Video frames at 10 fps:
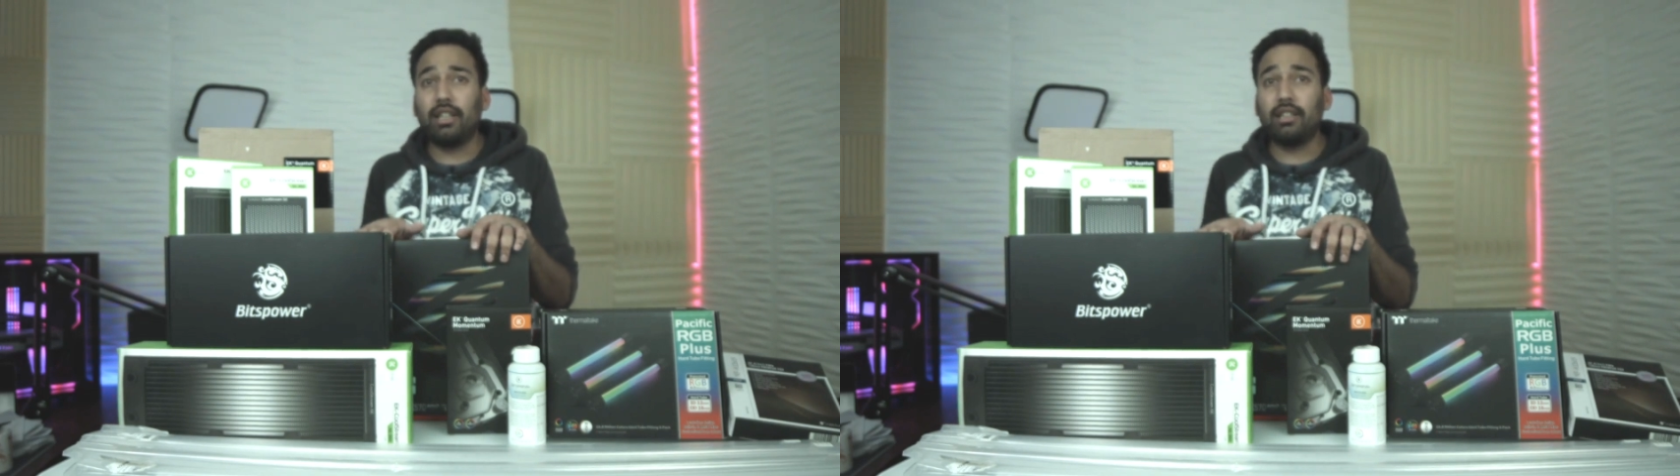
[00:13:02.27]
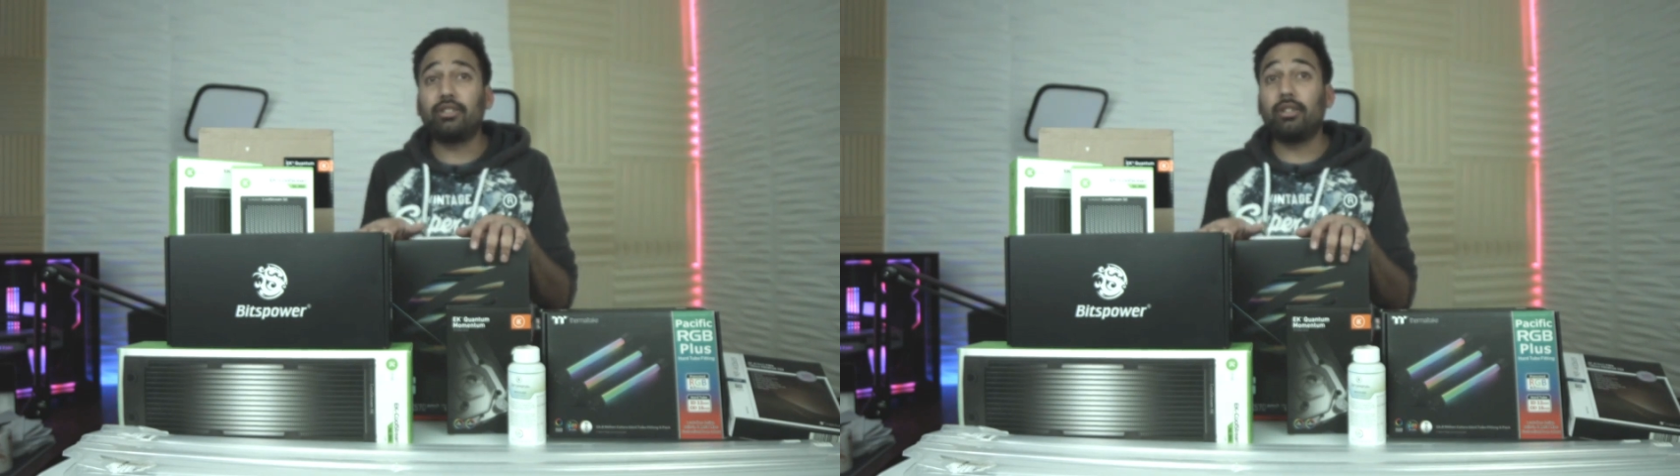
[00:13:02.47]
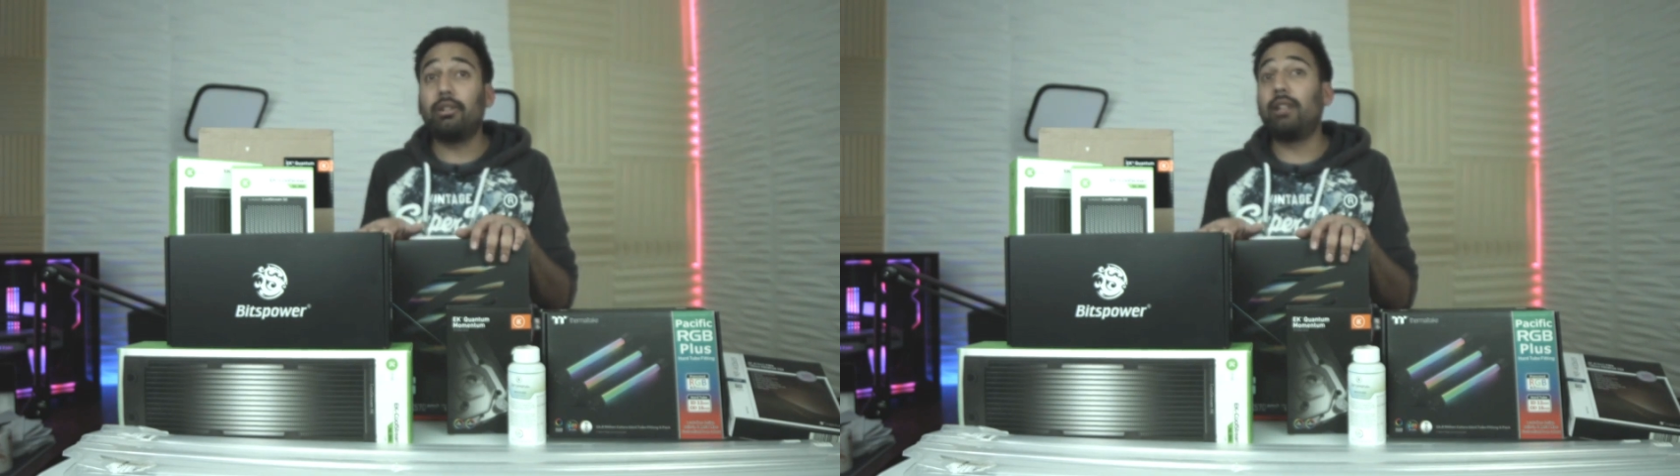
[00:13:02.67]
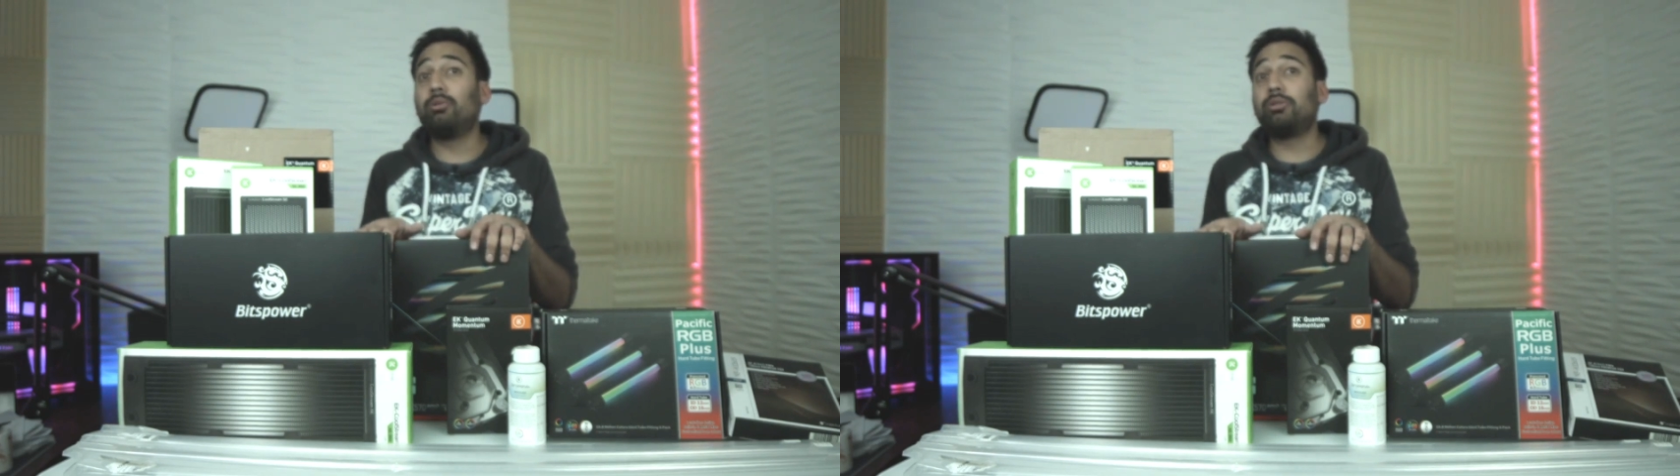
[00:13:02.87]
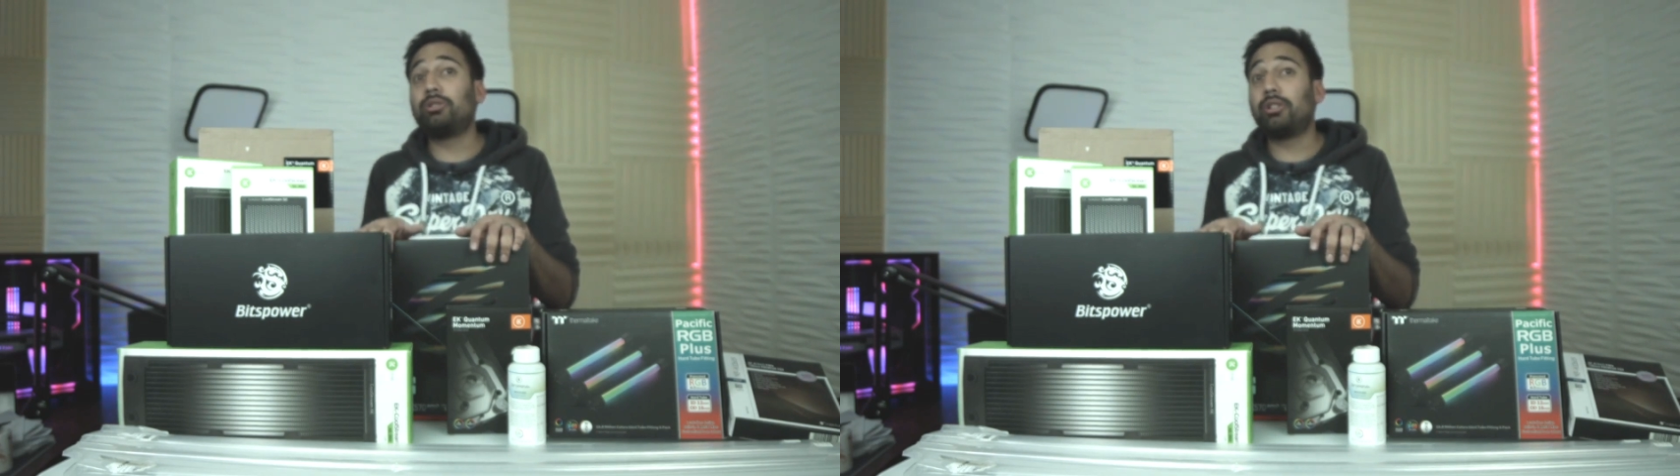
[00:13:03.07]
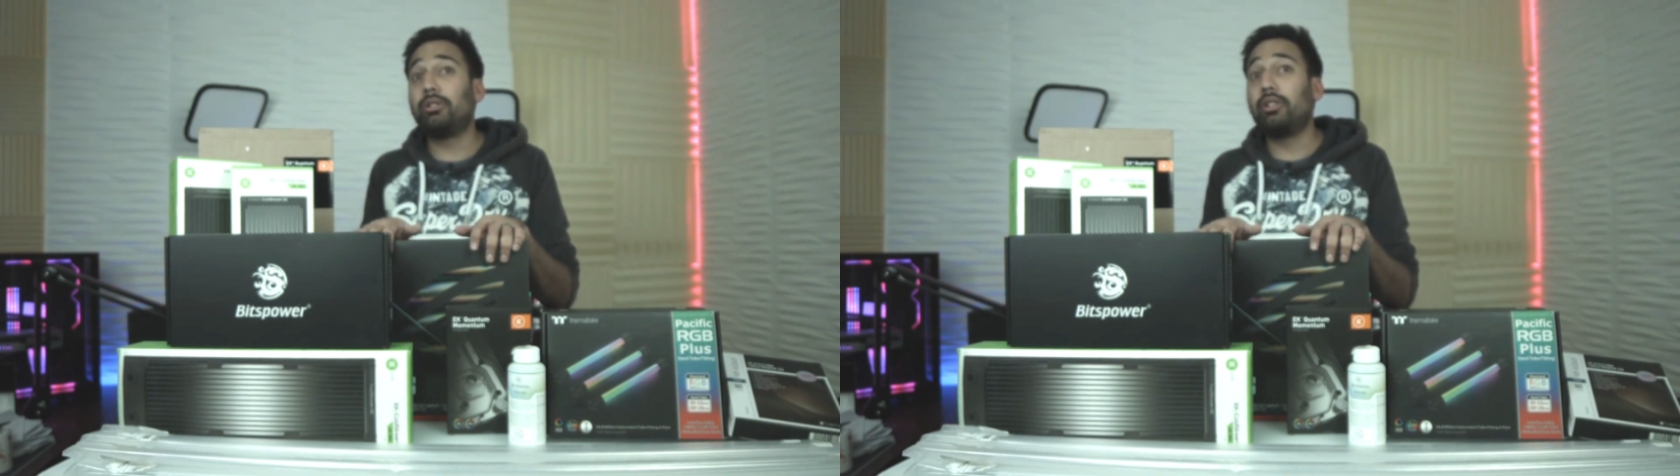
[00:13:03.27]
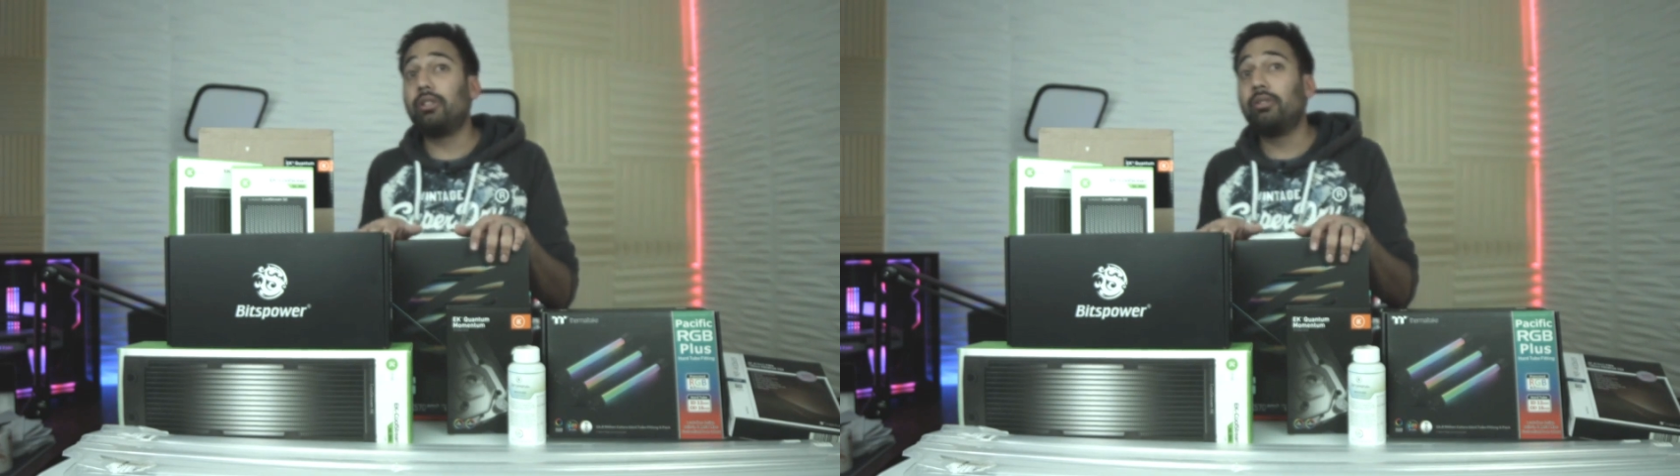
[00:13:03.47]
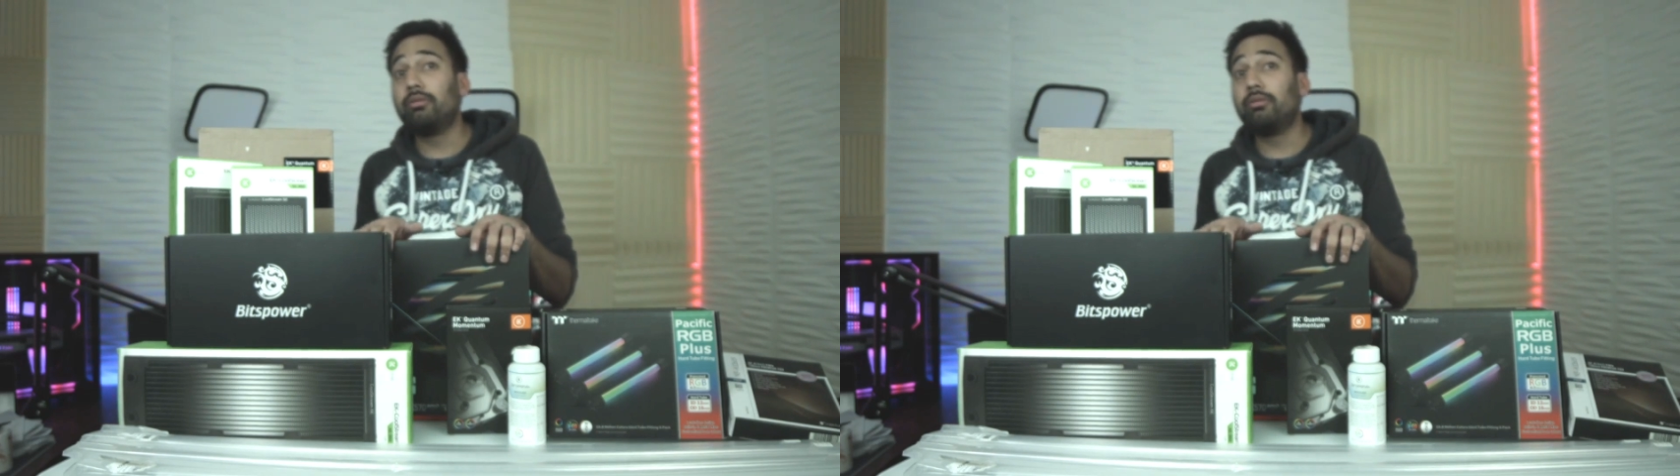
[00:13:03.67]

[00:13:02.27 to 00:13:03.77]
so I will show you